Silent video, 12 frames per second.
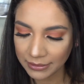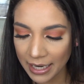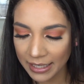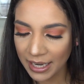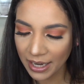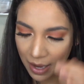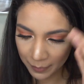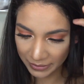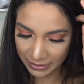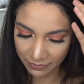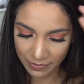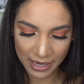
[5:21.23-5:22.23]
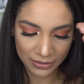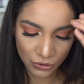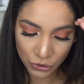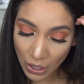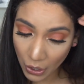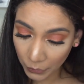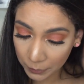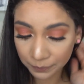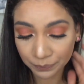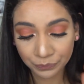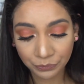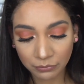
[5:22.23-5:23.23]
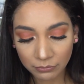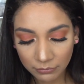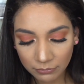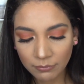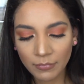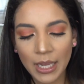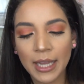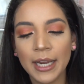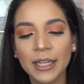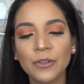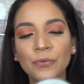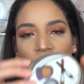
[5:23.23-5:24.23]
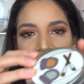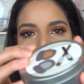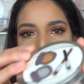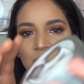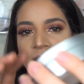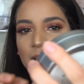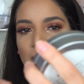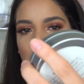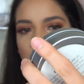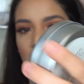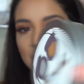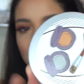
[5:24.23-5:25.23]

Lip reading: I cannot believe that. So, in the front, it looks like this.